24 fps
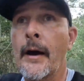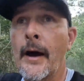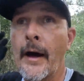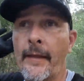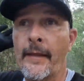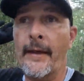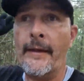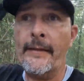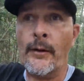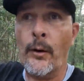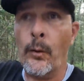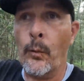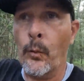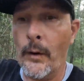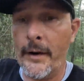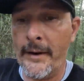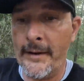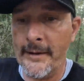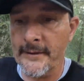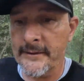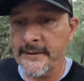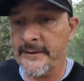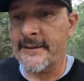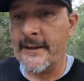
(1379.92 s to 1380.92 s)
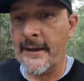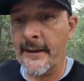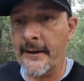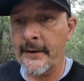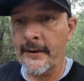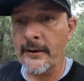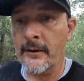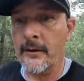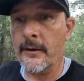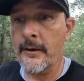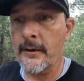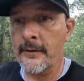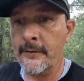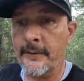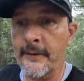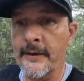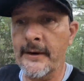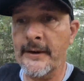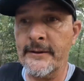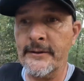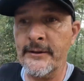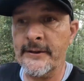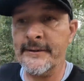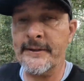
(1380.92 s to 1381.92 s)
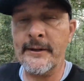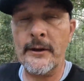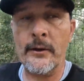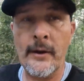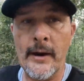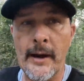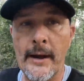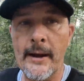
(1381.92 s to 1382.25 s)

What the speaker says: I think the wind set it off, and it just so